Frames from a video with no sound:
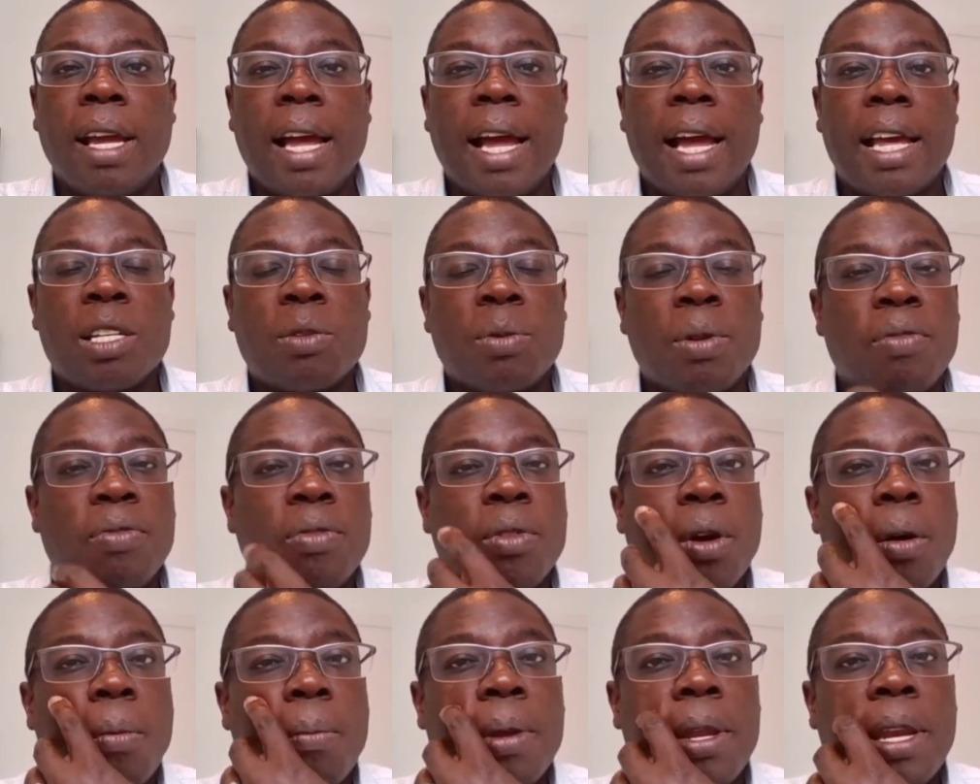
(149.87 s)
as we've
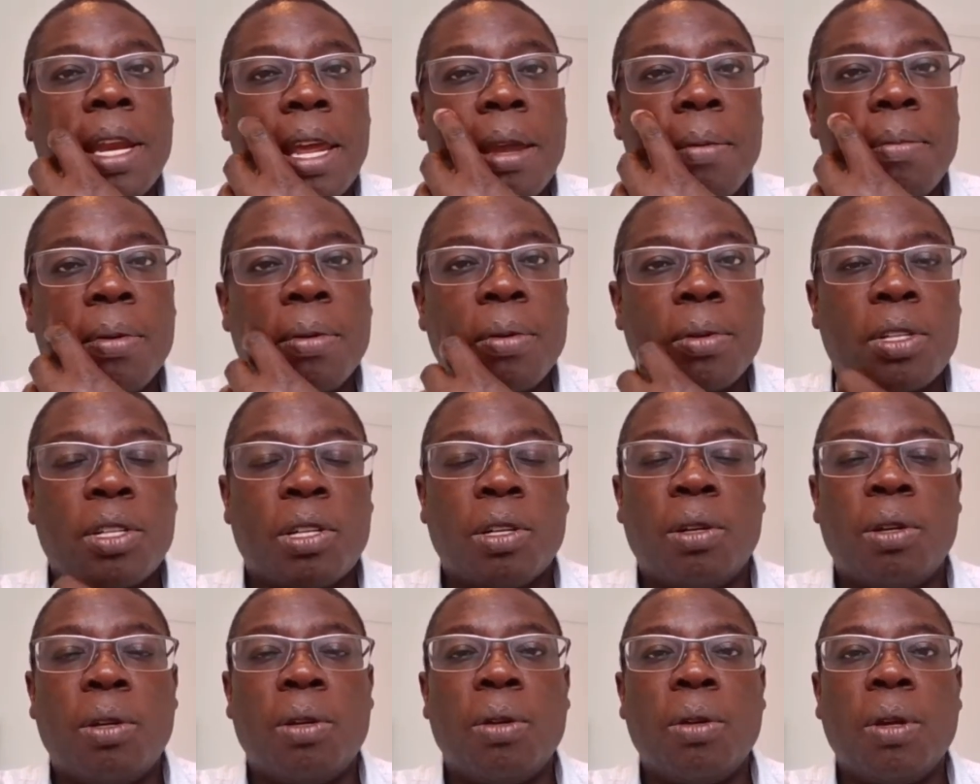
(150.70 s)
not been able
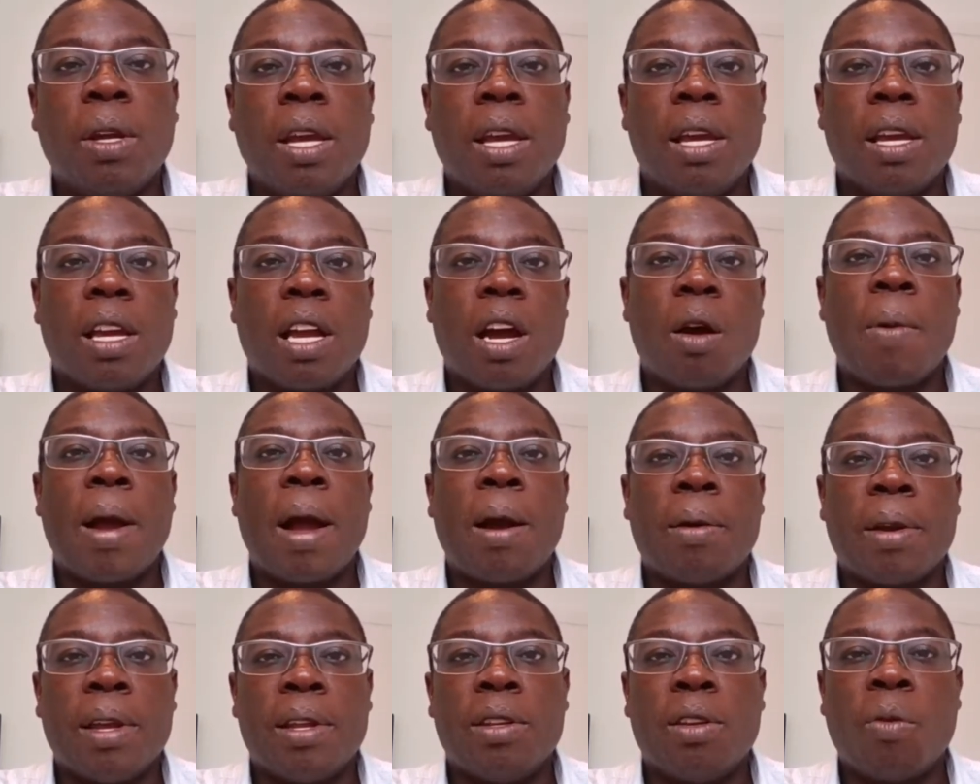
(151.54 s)
to go
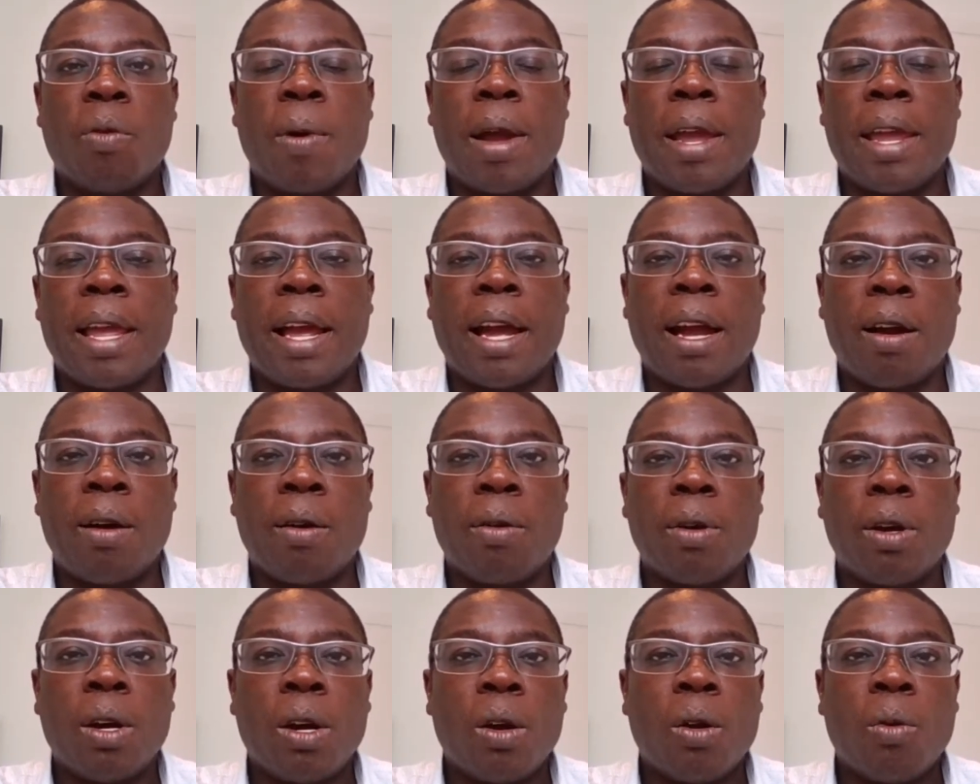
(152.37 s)
out in the way
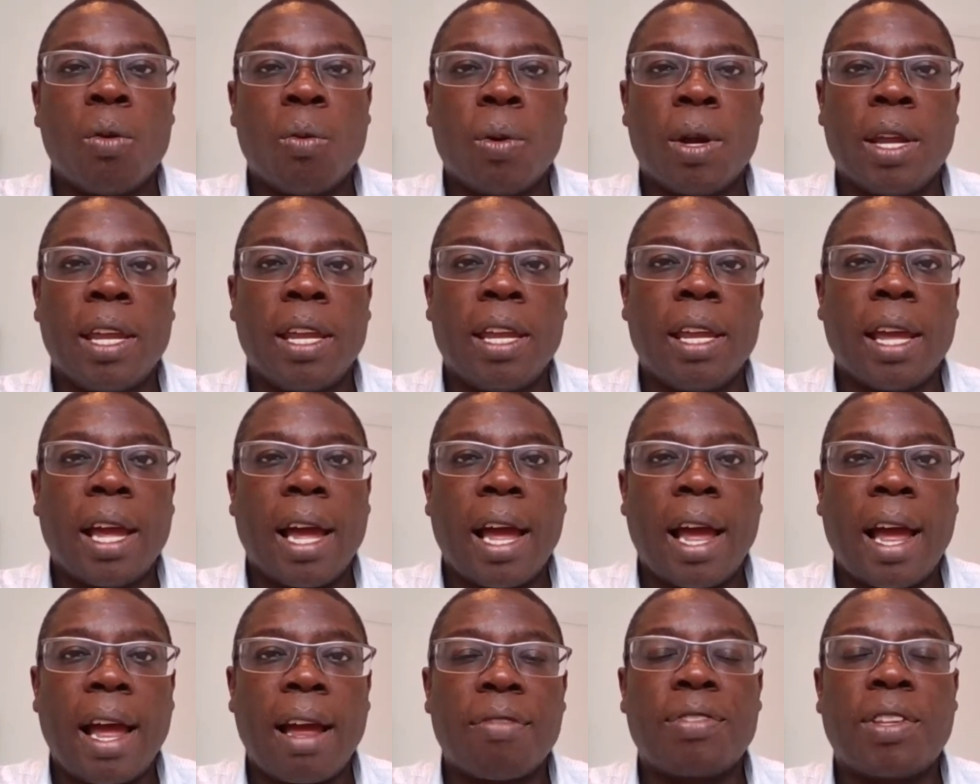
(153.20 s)
how we
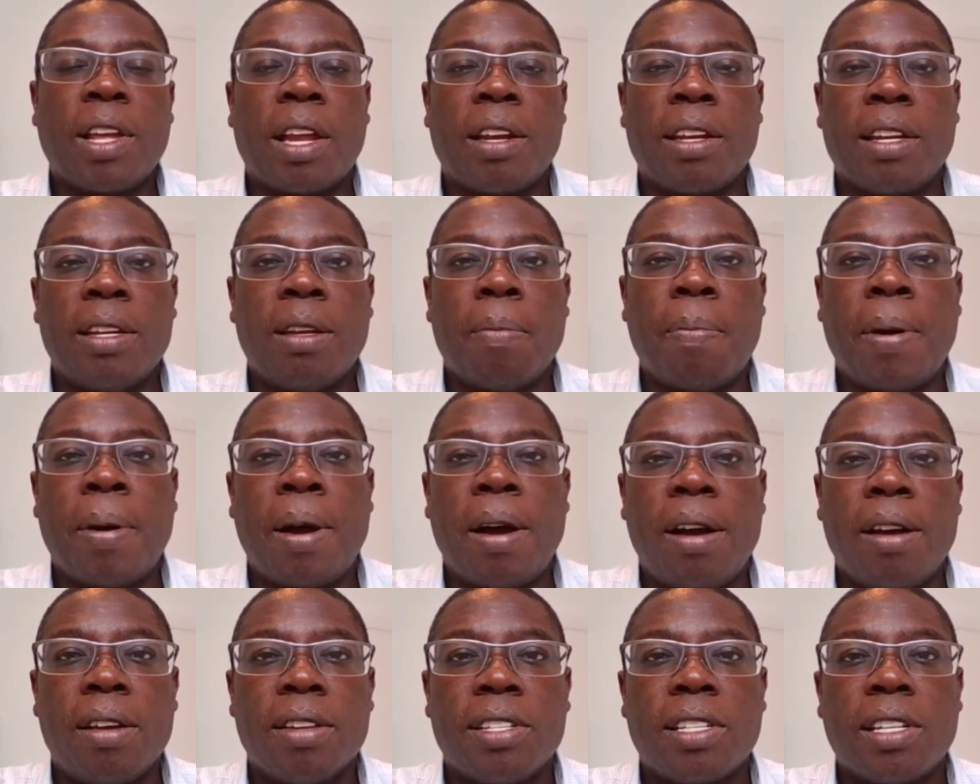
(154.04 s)
have done in the
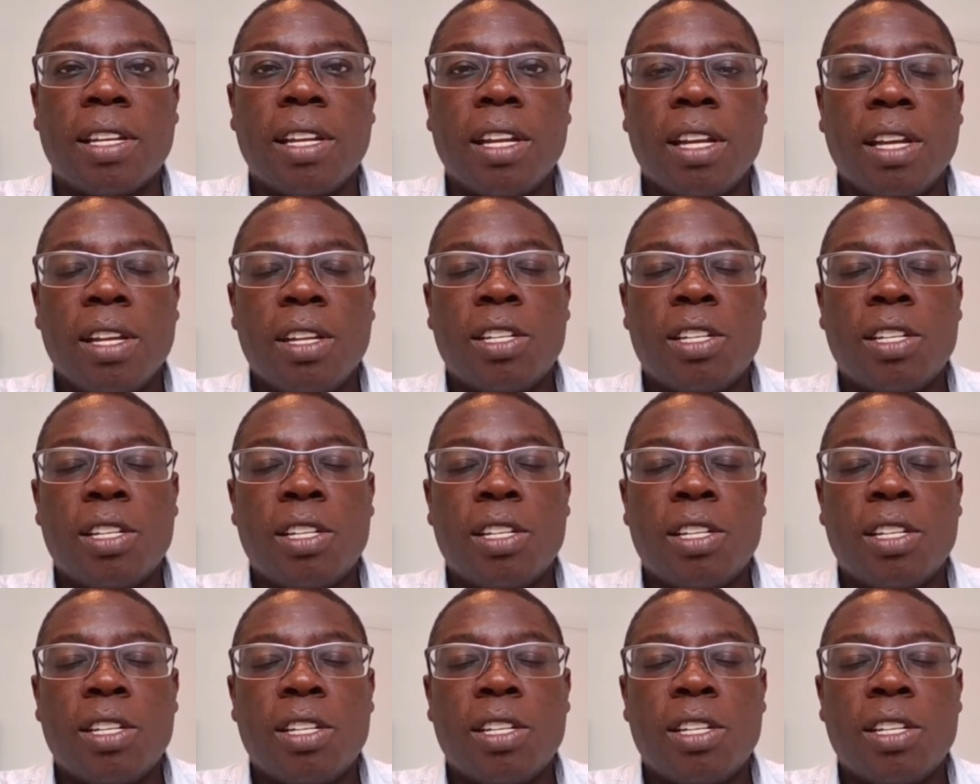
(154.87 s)
past?